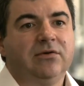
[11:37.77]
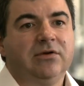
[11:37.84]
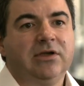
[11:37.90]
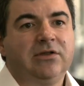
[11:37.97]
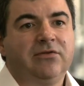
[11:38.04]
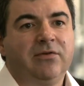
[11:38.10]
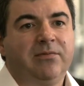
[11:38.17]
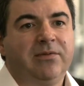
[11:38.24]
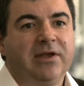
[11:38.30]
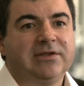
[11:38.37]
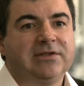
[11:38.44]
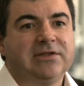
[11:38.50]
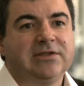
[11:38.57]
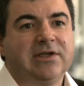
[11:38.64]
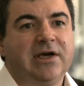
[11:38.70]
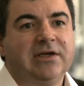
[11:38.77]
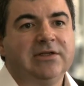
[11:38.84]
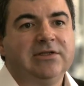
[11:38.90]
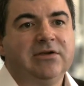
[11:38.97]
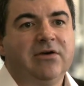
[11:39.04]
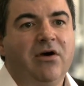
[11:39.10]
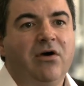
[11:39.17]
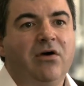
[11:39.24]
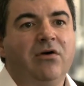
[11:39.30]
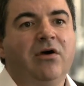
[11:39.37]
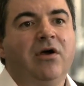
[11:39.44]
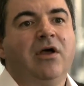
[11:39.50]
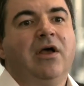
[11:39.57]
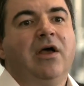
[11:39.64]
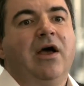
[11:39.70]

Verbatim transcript: it replaces ITO,